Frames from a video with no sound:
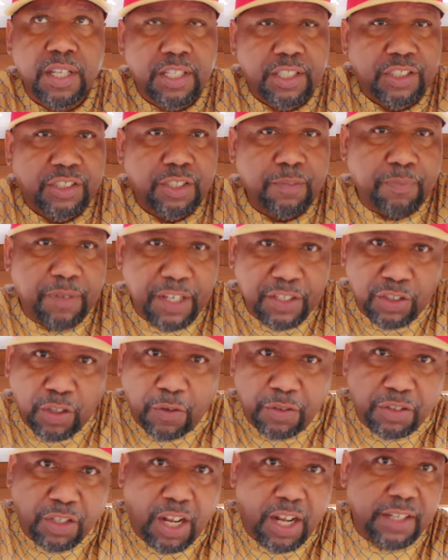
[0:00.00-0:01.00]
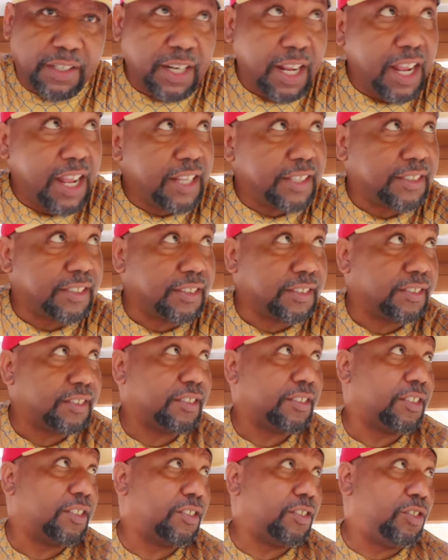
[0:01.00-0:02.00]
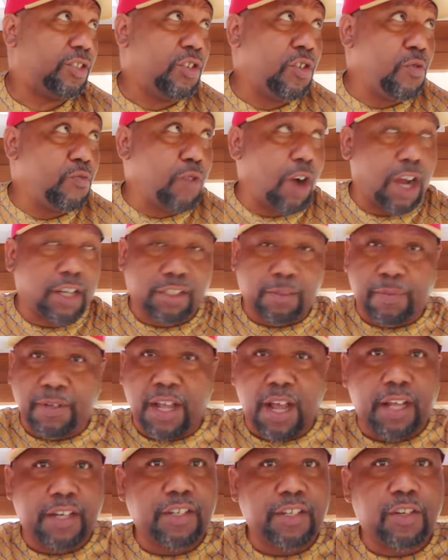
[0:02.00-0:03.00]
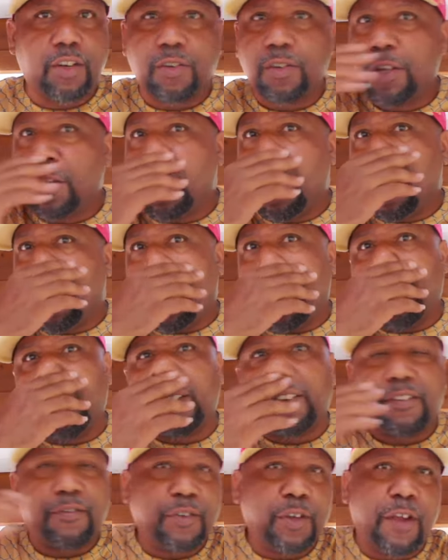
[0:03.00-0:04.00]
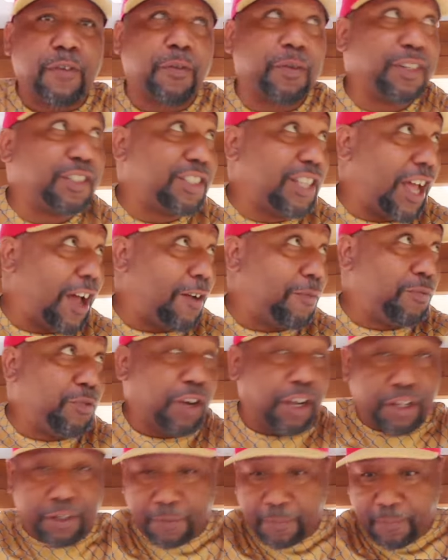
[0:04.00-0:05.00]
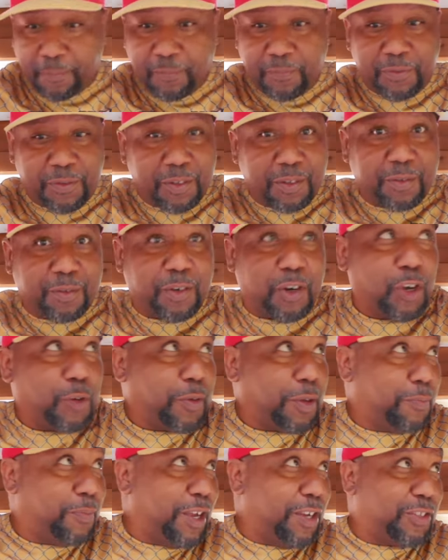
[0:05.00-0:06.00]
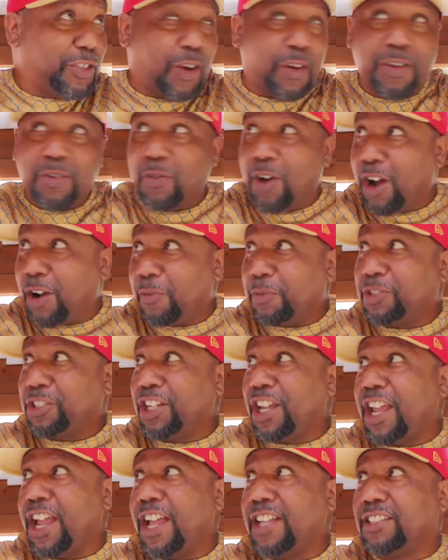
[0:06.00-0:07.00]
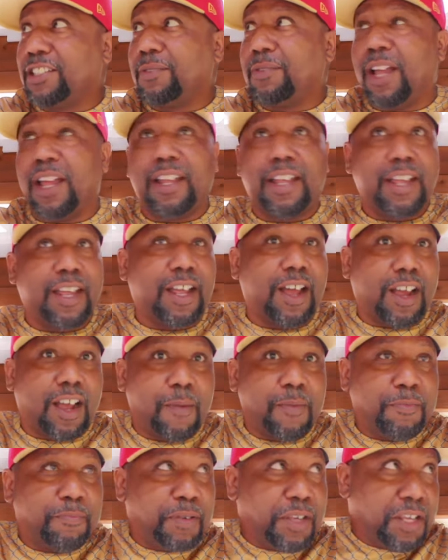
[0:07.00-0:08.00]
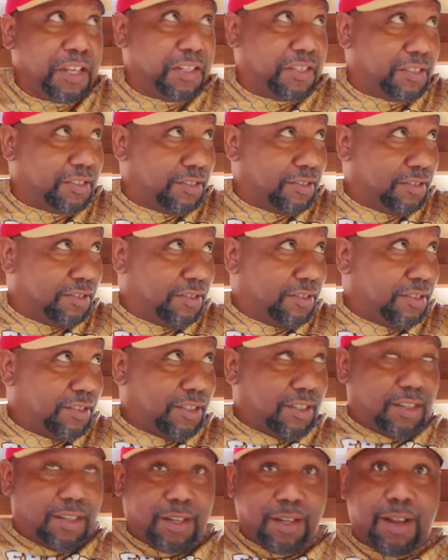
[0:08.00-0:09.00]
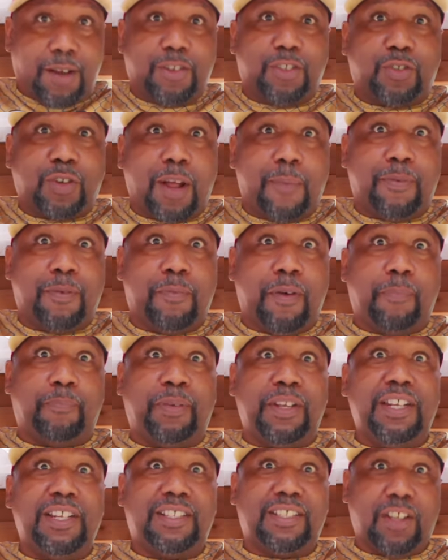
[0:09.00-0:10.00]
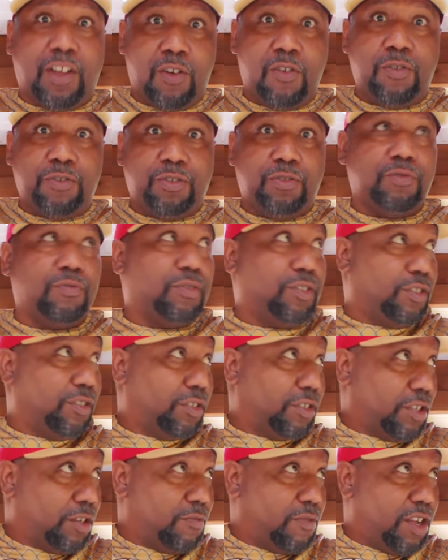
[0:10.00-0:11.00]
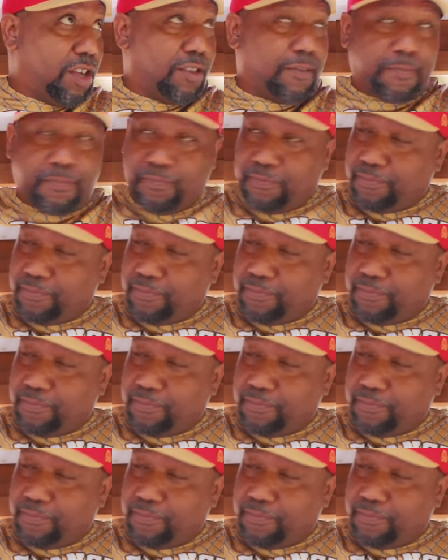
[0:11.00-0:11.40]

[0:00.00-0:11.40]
She bends over, start dancing. Dude walks up behind, you know, you're hearing from the South, boy. Girl, be bent over, you walk up with your hands up like, hey, I come in peace. I'm just trying to put my peace on you. You know what I'm talking about?